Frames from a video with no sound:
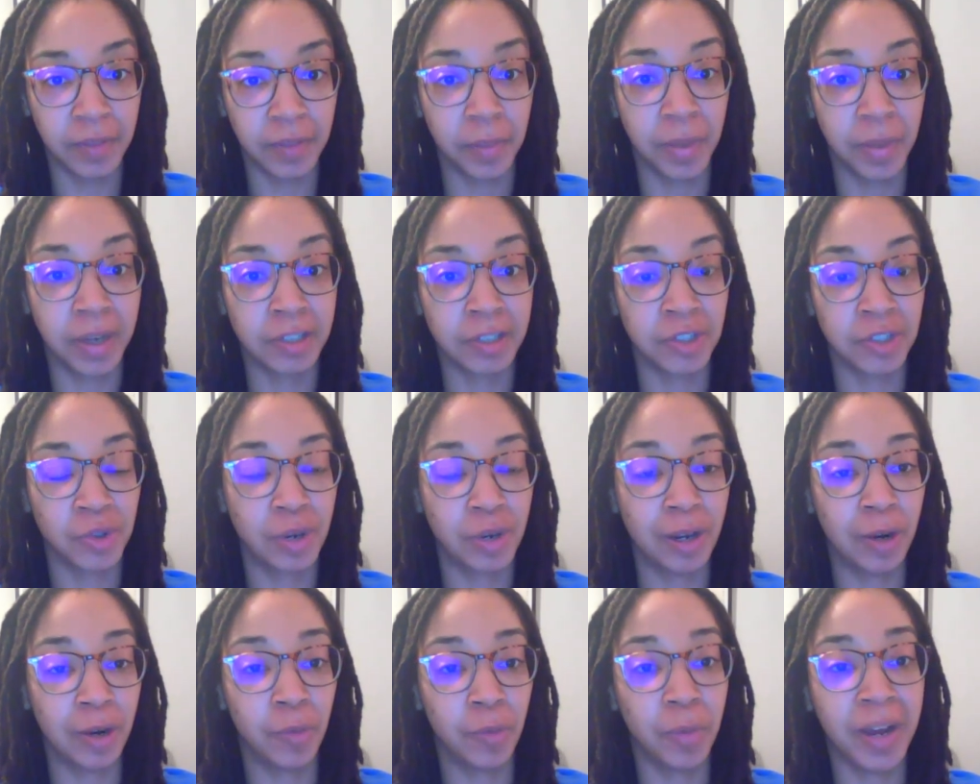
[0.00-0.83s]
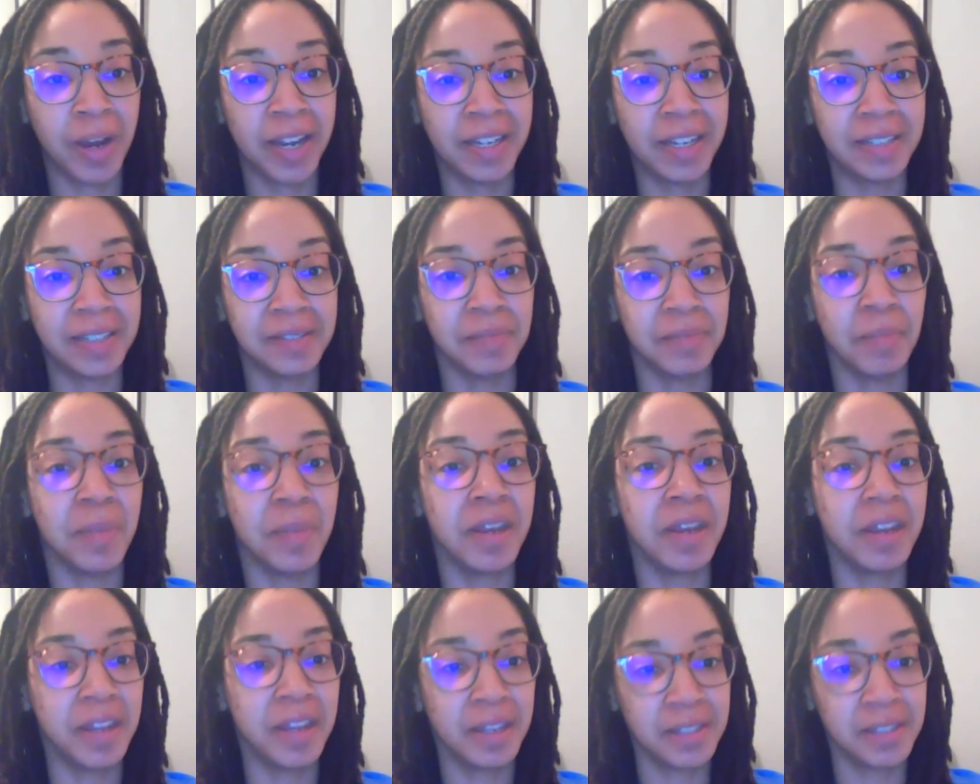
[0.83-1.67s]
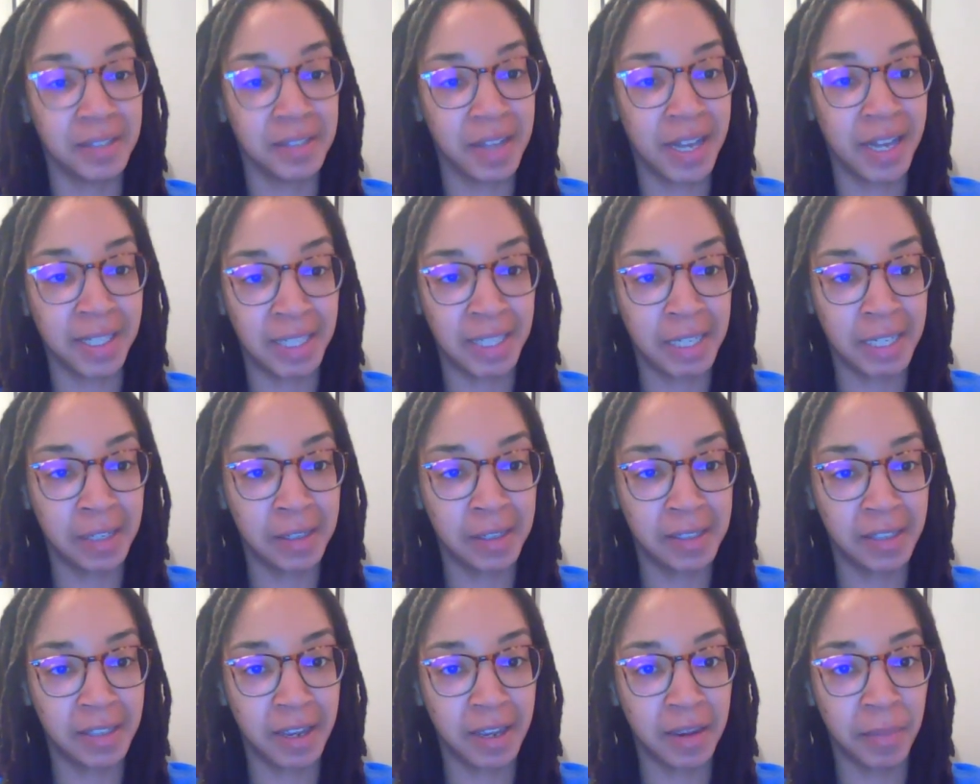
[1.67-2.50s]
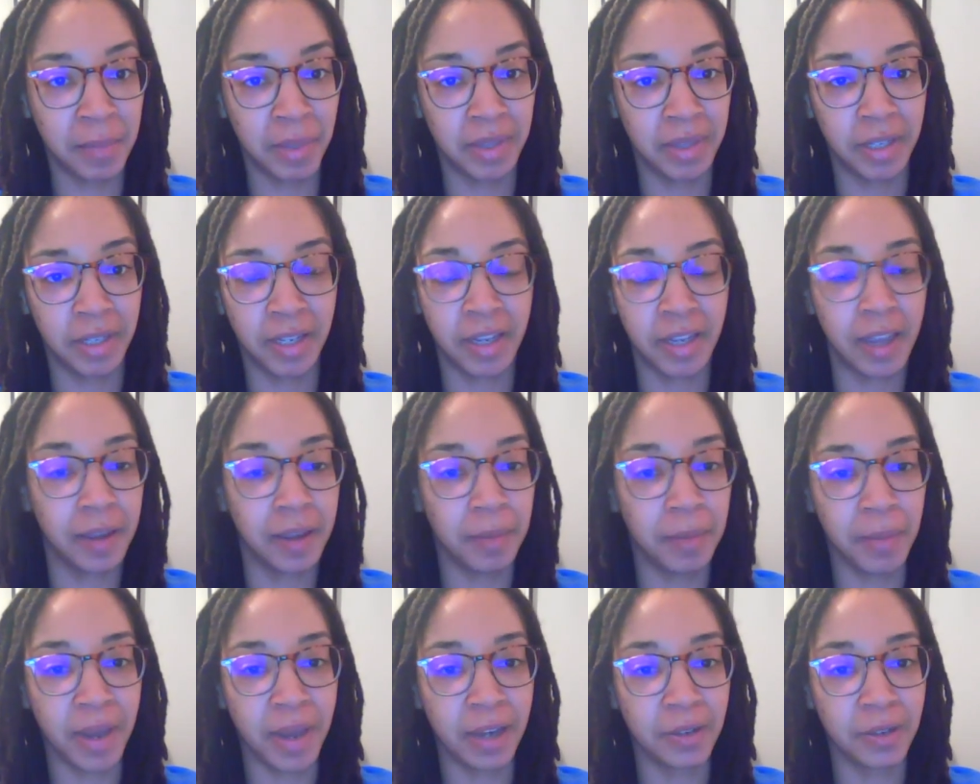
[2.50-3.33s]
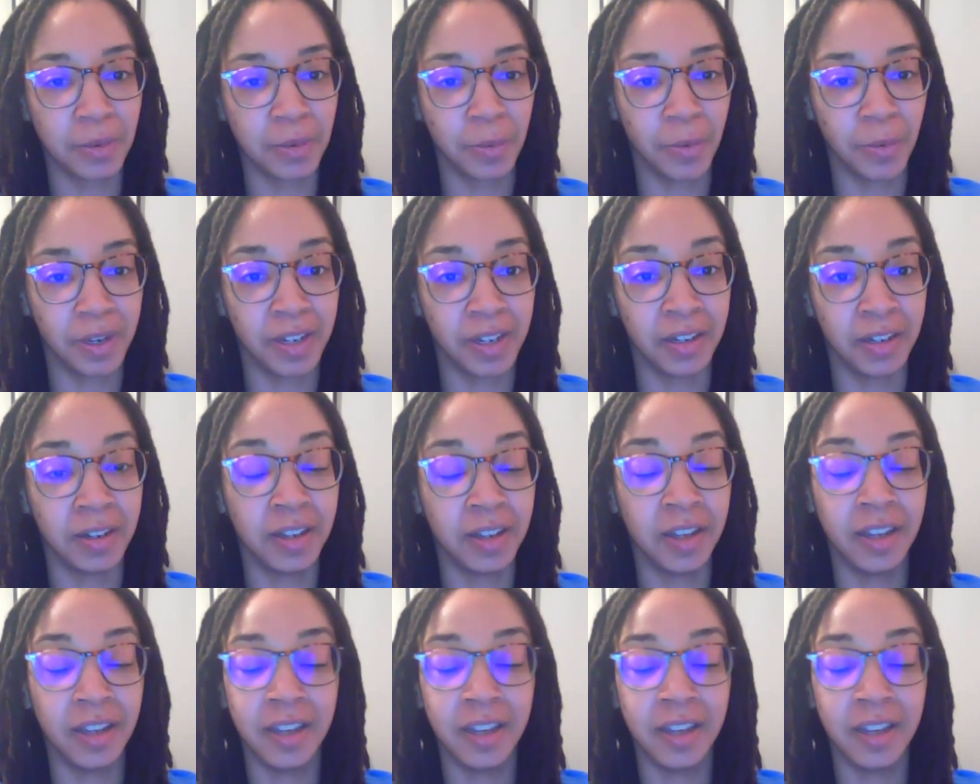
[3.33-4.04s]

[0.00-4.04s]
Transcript: The Bucks trailed by as many as 19 in this game, but they came back to win.